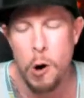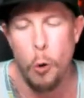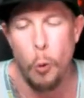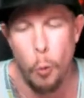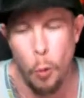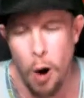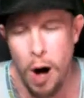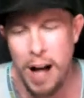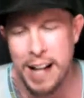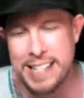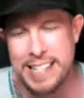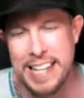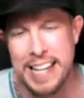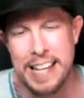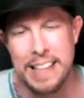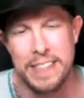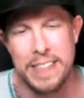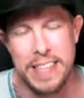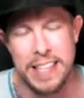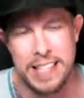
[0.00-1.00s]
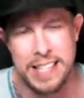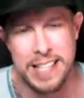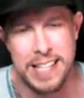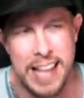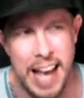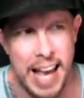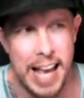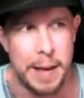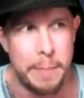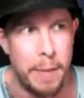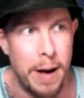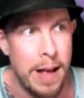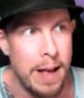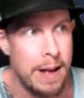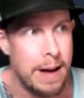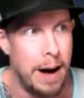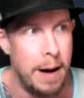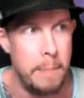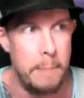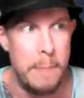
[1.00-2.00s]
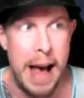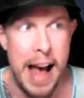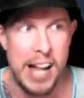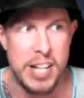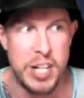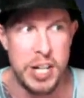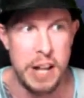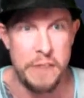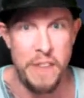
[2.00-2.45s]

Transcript: want in this game. Imagine